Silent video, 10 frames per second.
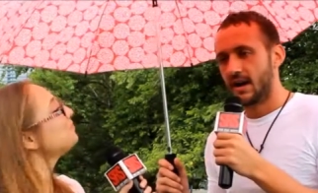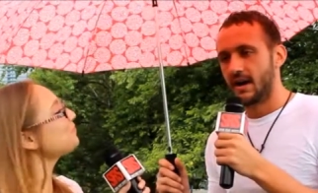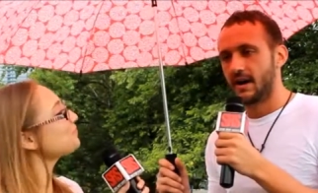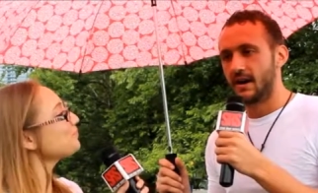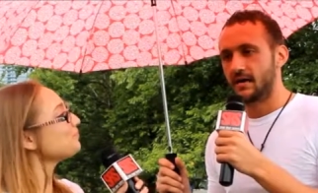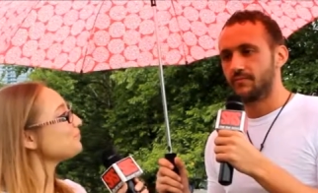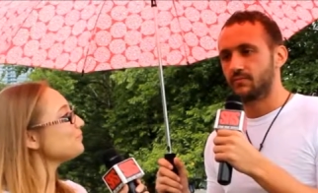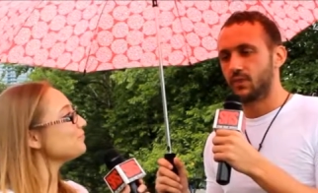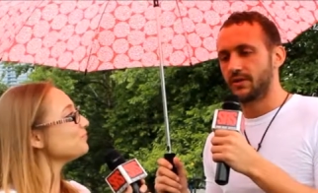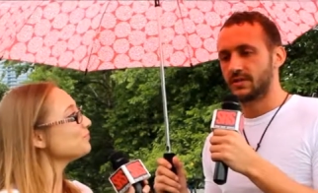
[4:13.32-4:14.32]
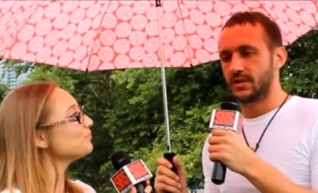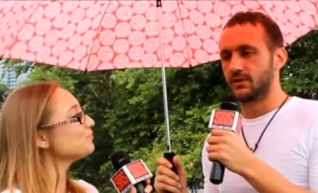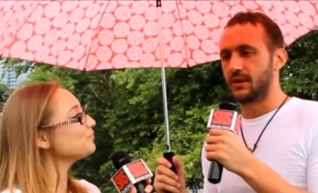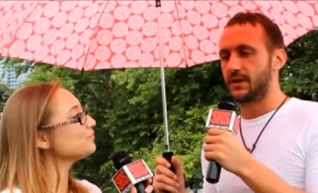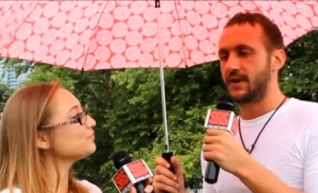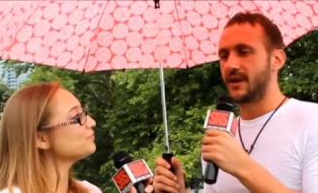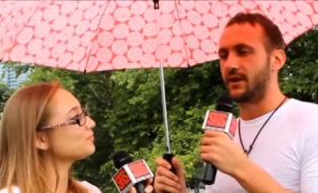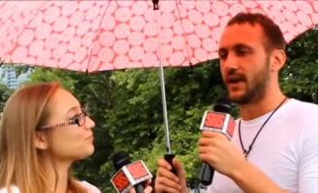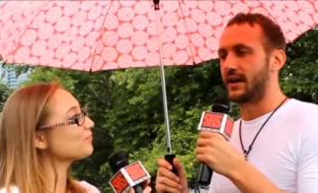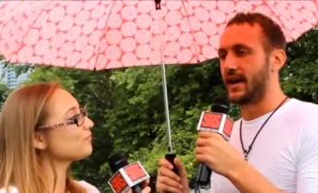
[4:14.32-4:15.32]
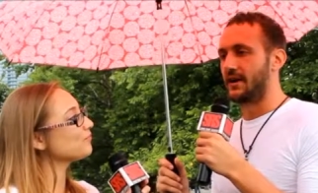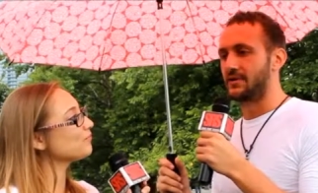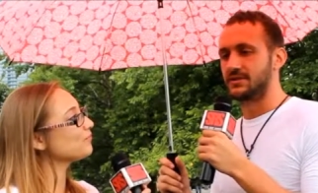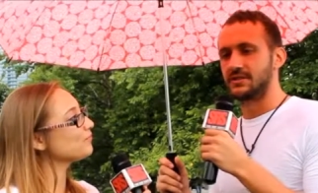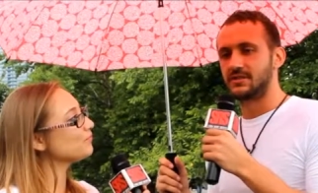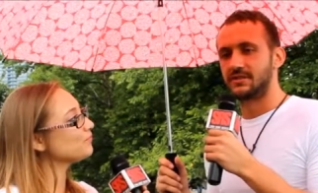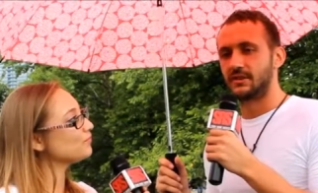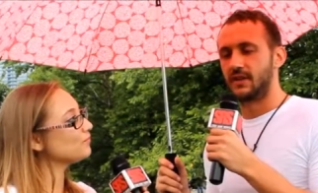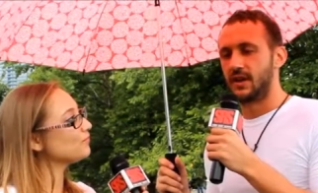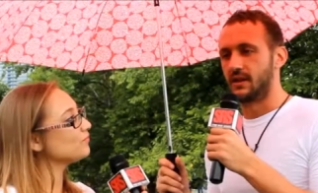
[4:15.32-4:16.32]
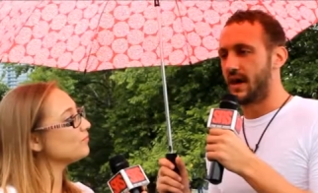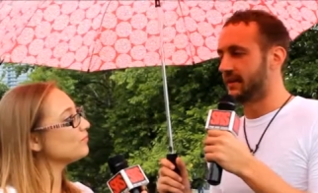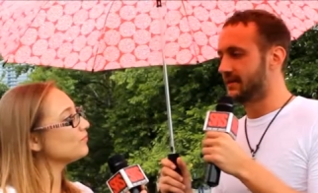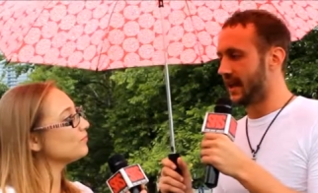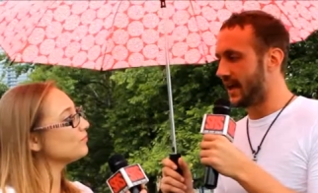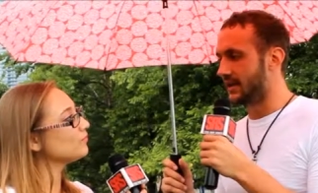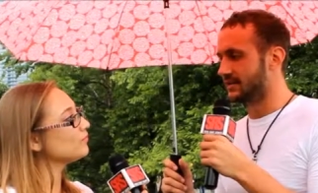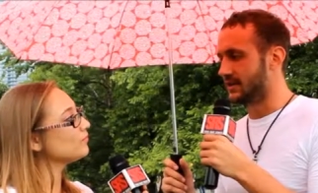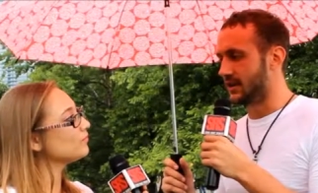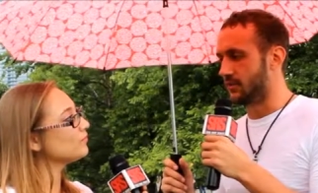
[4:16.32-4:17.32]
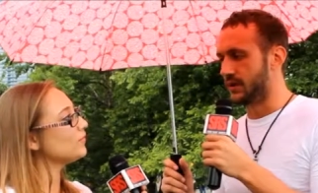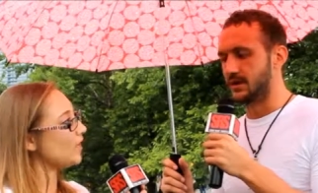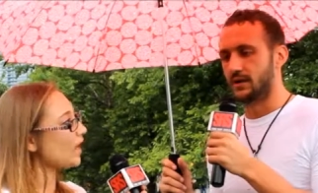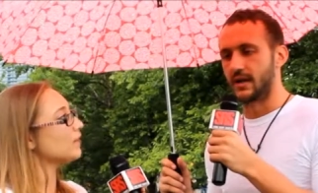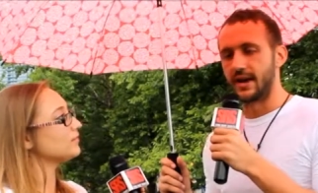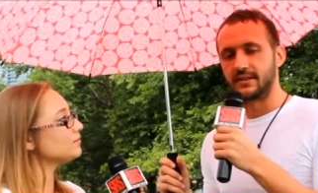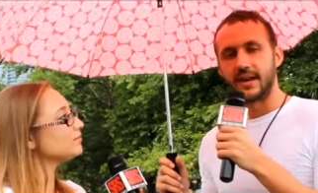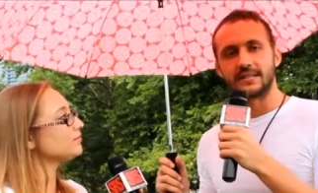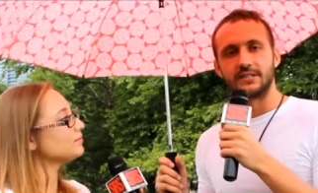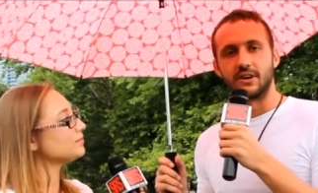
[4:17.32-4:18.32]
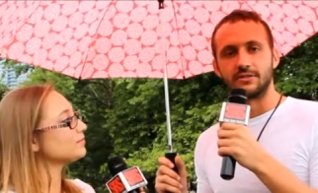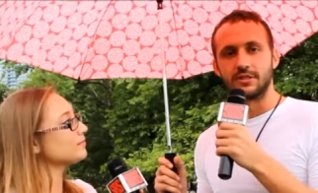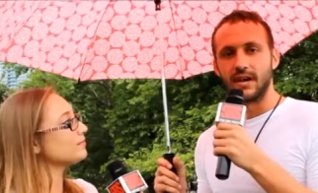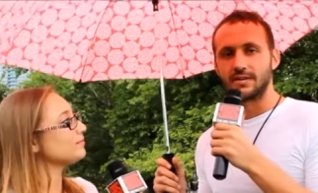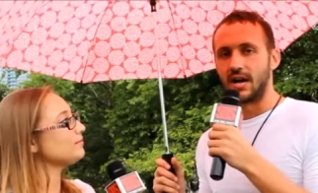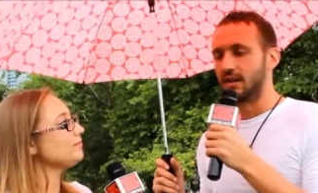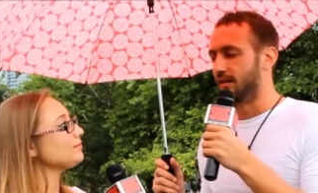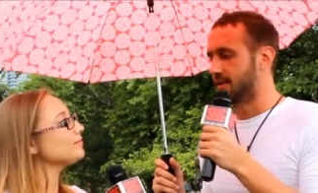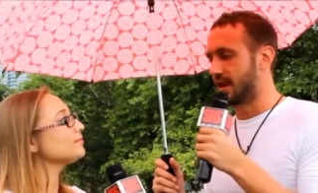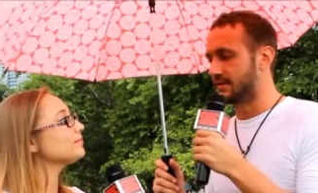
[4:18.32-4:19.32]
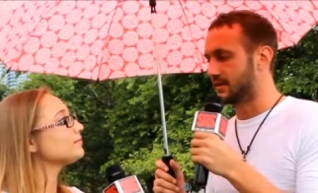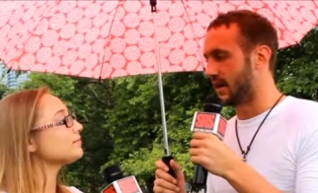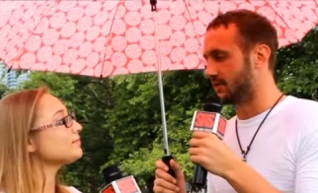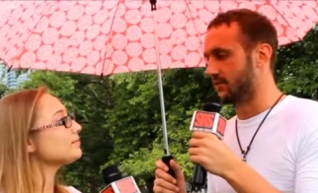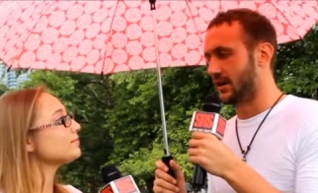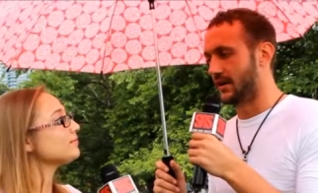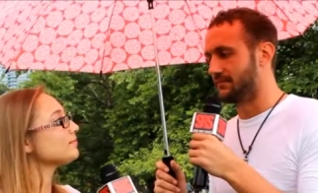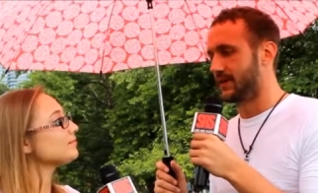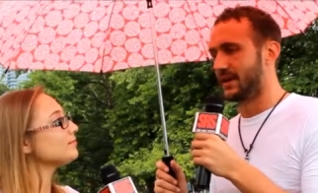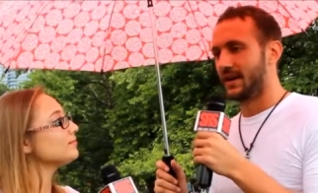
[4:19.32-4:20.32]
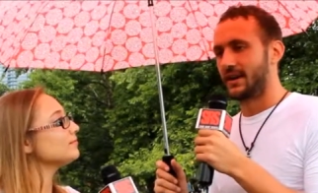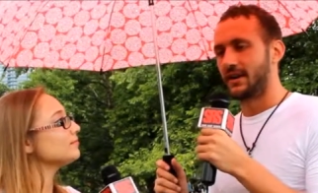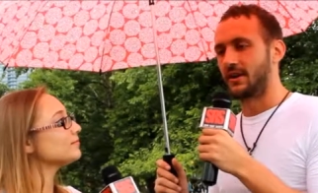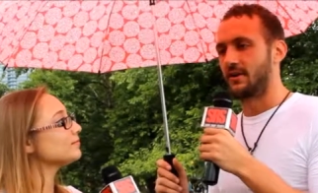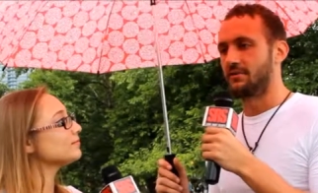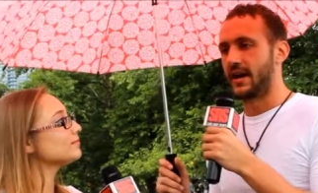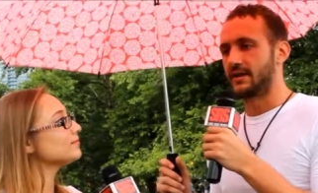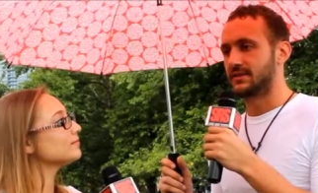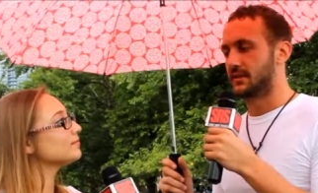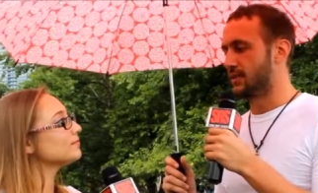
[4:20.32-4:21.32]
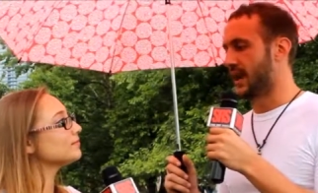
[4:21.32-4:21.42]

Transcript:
Speaker 1: Um, well, the single that we have out right now is just a lot of dance. You know, we do yeah. a lot of dancing on stage. I love dancing. I grew up you know, dancing to